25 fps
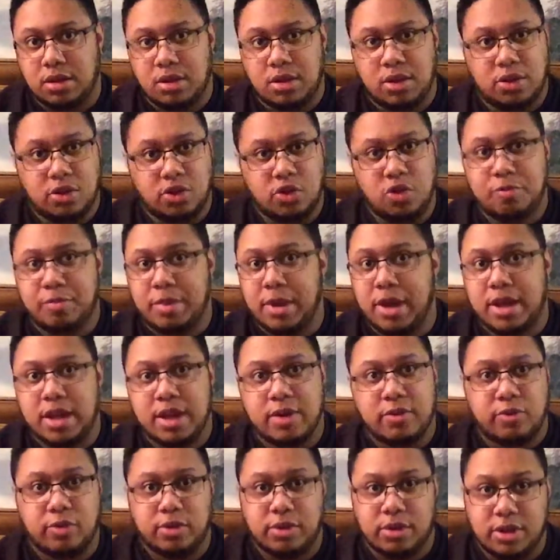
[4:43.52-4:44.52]
you pay
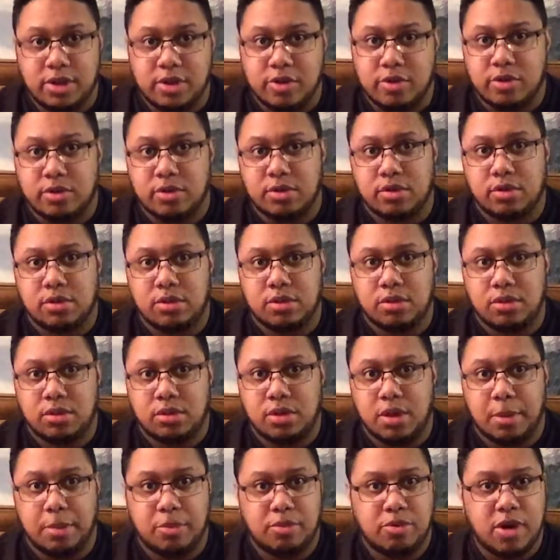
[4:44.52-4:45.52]
every year.
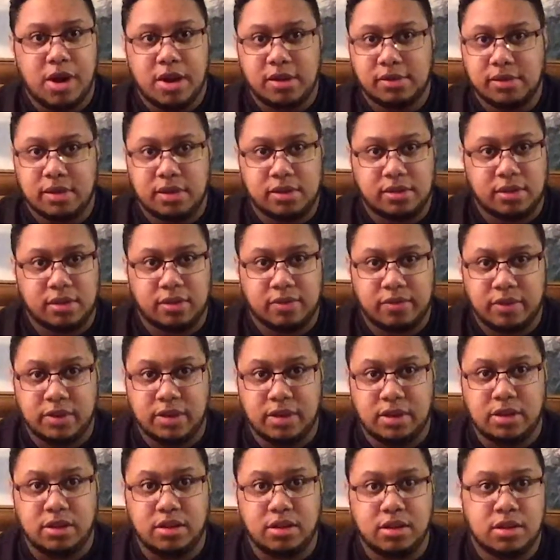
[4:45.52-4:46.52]
Processing
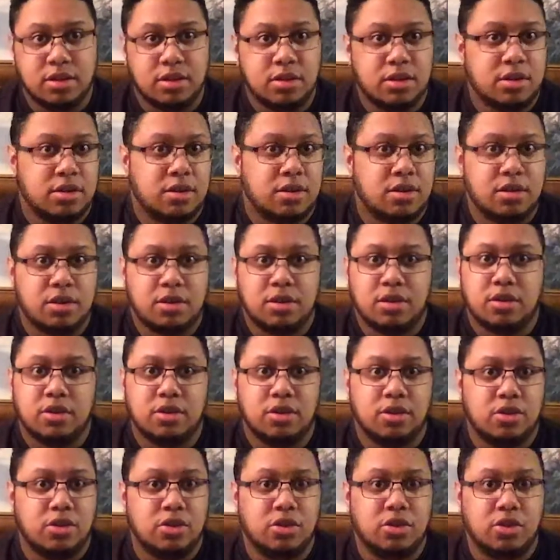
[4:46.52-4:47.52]
fee,
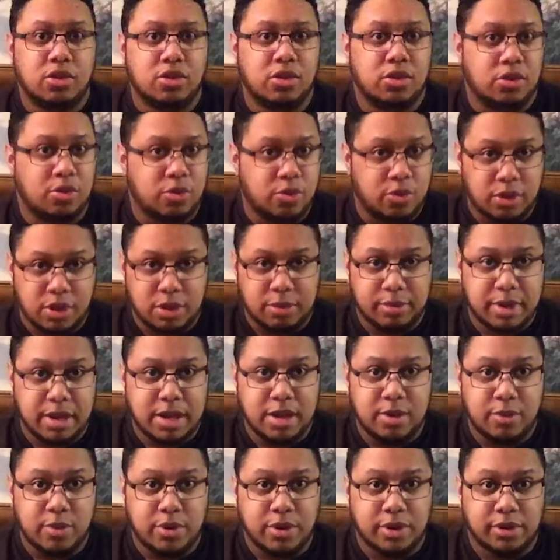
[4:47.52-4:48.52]
you only pay
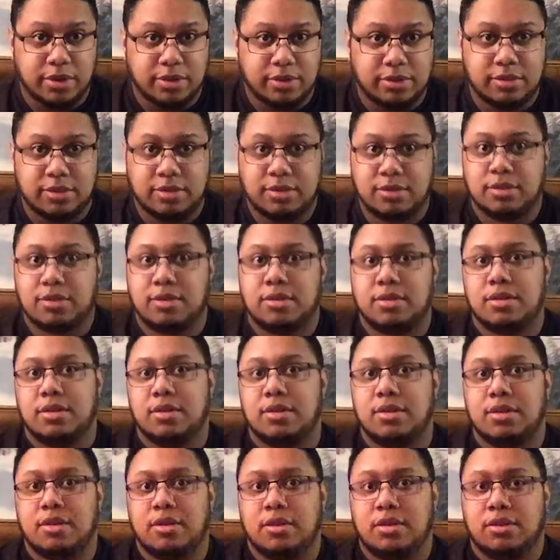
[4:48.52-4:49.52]
it once.
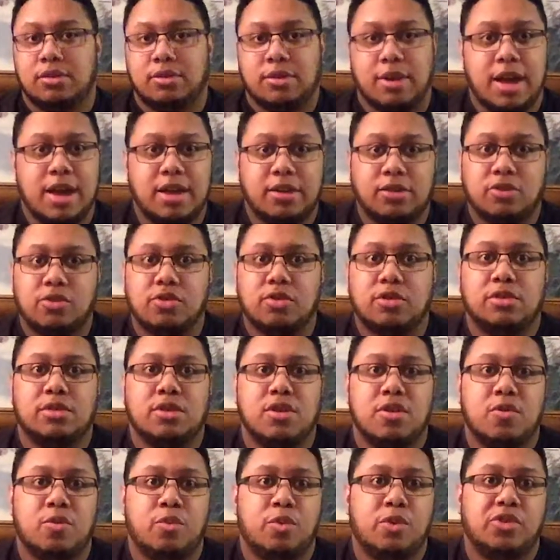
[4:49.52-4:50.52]
So ask
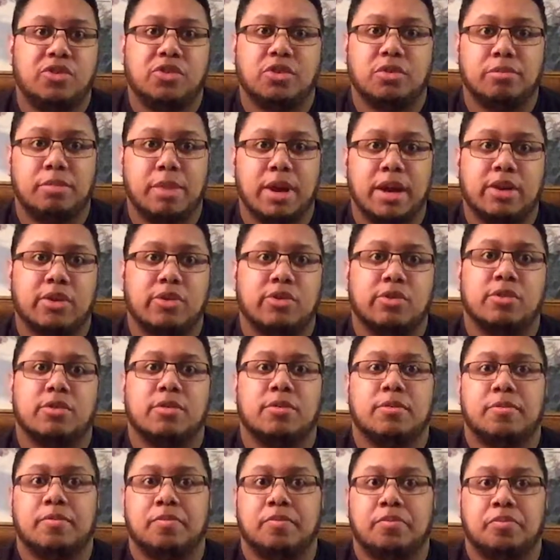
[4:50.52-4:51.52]
yourself which is better.
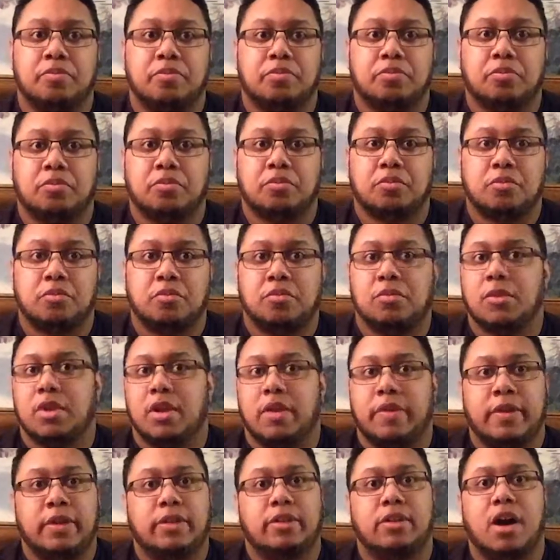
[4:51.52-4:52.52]

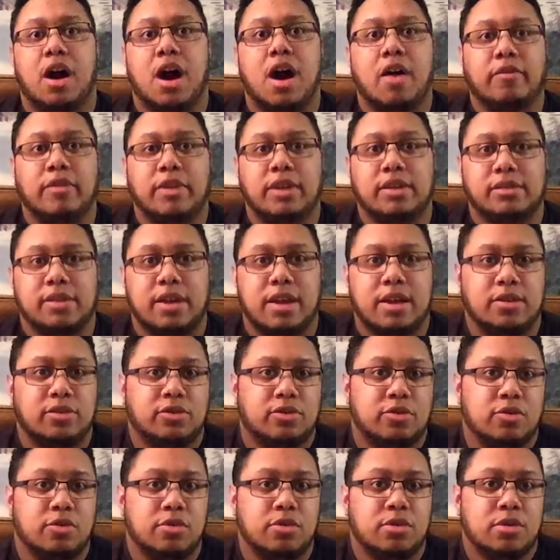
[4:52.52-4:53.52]
I think the obvious
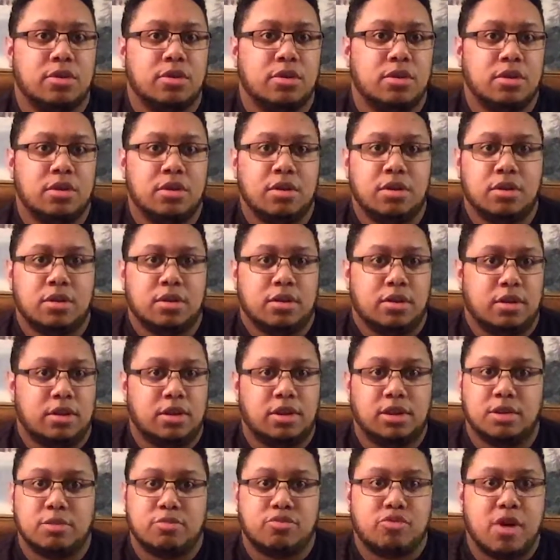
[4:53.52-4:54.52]
answer
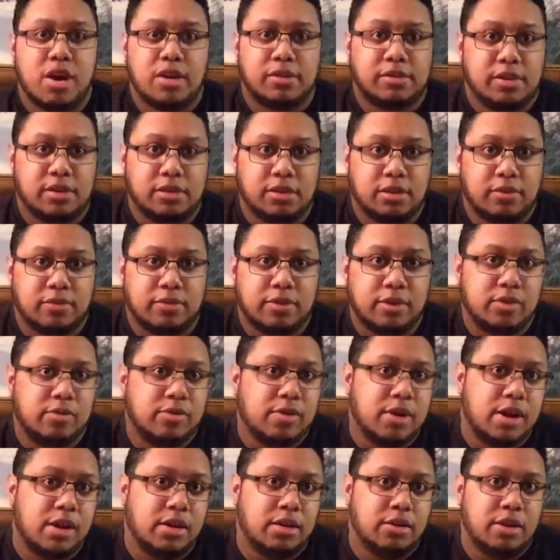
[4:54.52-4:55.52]
is the processing fee,
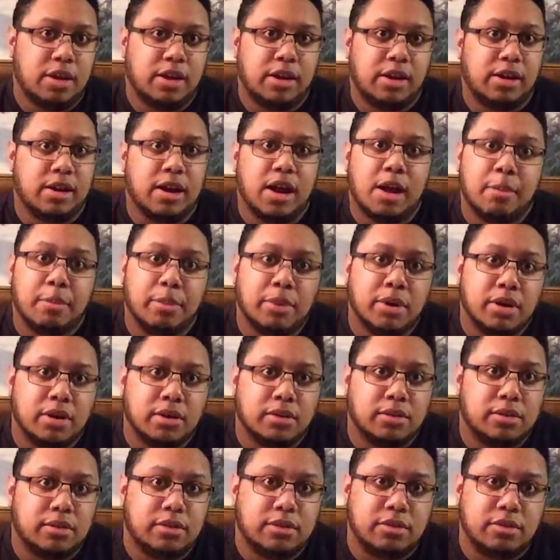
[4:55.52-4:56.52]
right? $89 is,